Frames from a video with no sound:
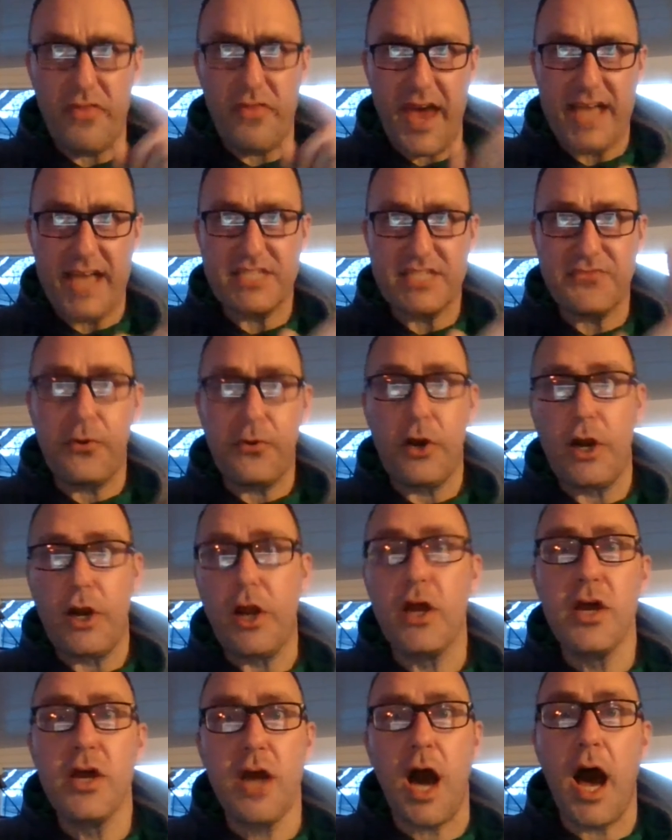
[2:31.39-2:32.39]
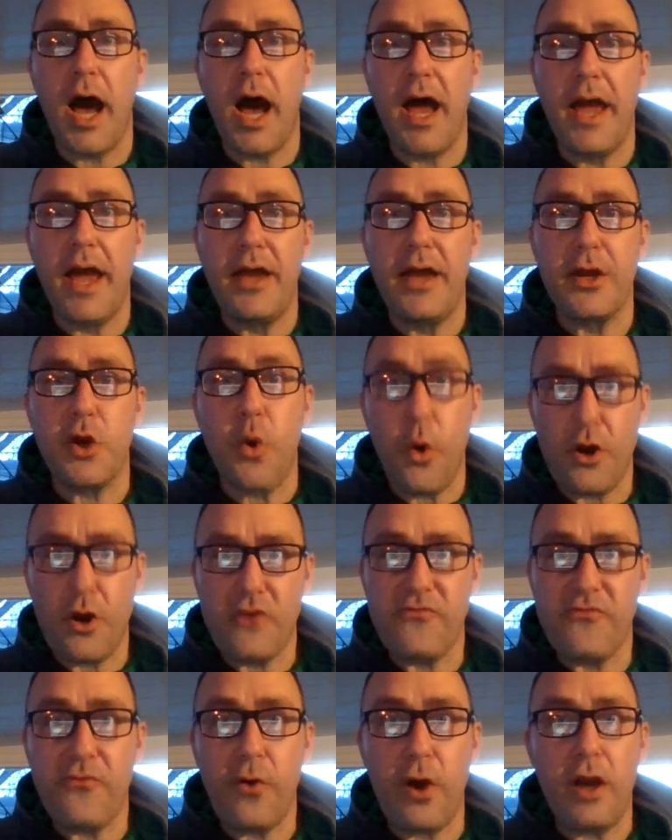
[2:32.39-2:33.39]
That's for
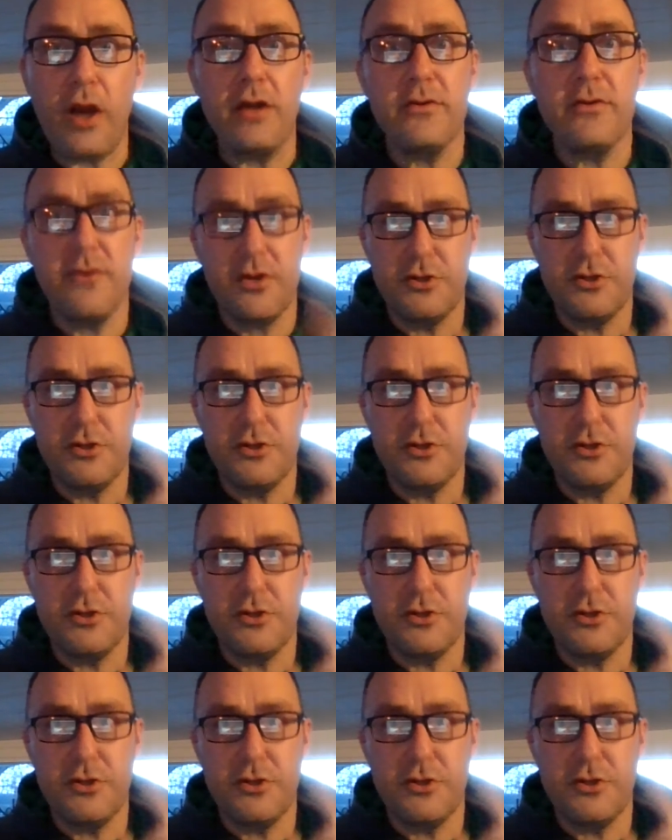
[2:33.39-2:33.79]
quarter 4,